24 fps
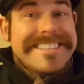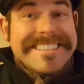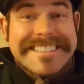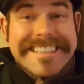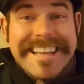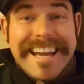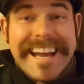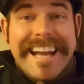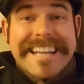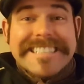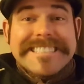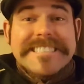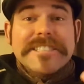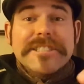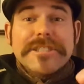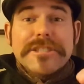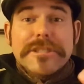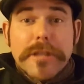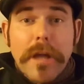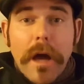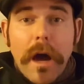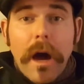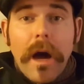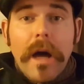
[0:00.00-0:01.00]
That's
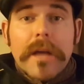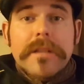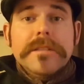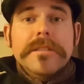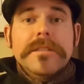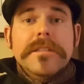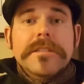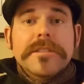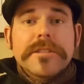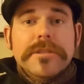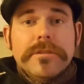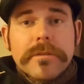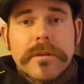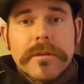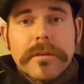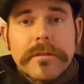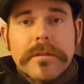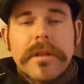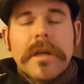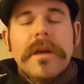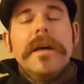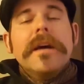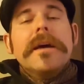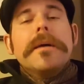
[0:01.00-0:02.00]
not the
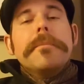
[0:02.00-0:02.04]
truth.